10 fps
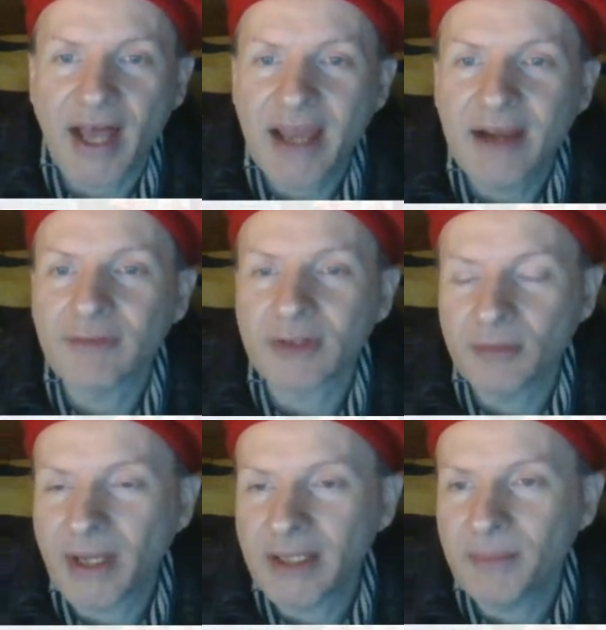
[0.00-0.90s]
I have learned
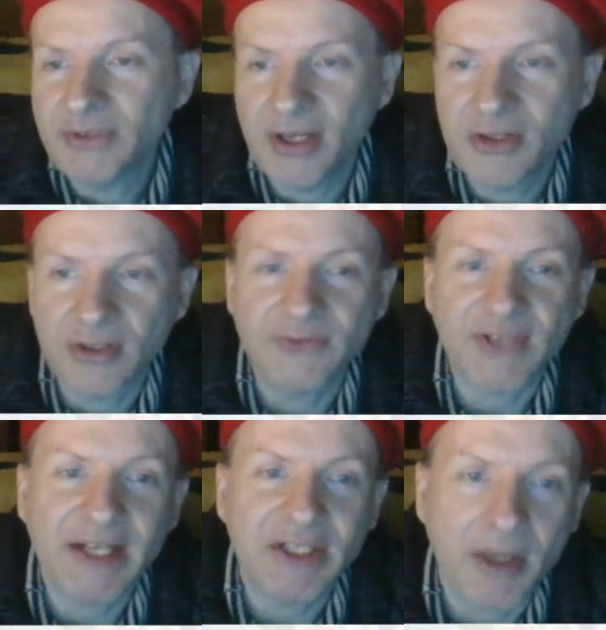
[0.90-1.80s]
my limitations,
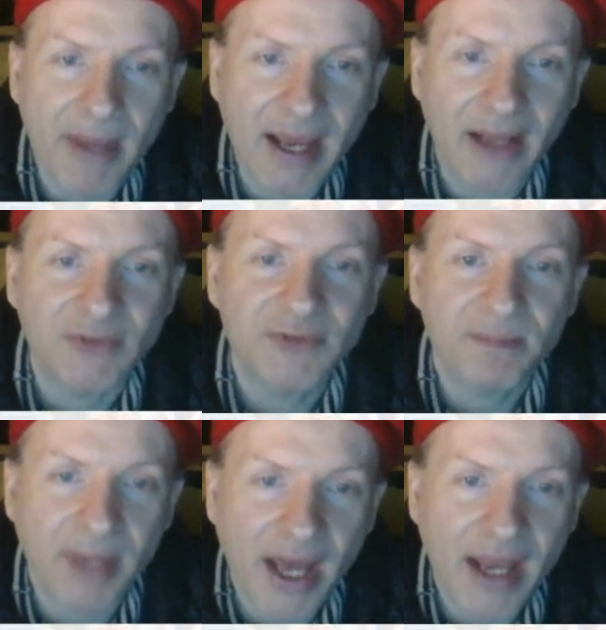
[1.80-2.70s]
and commands,
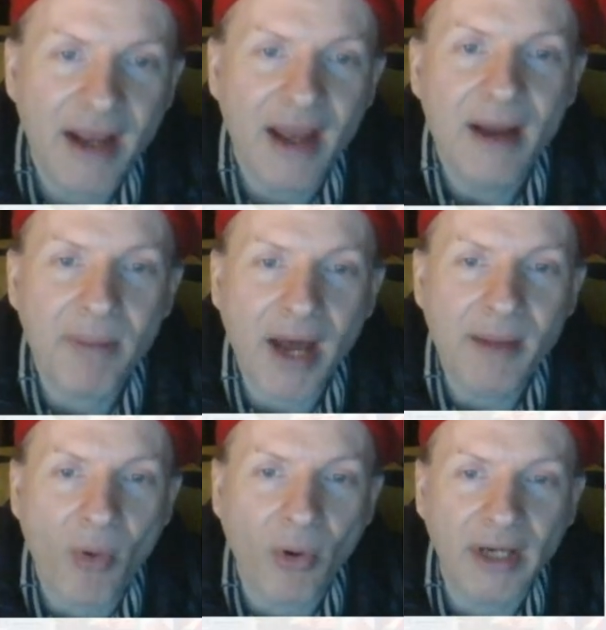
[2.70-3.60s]
buy
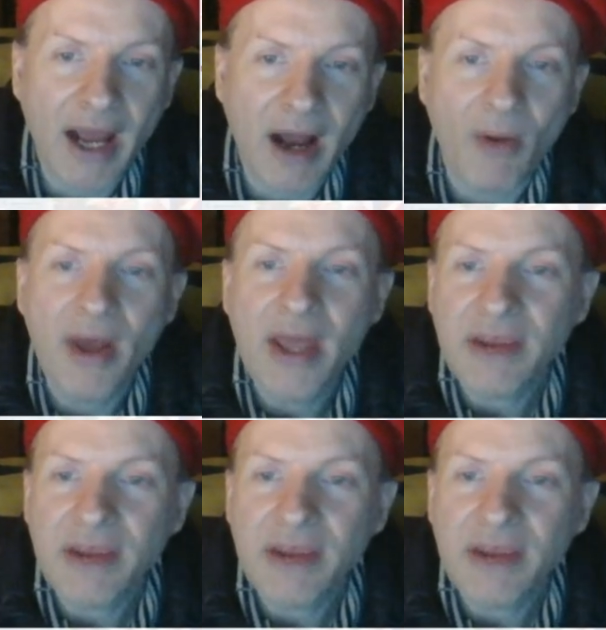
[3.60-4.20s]
more now,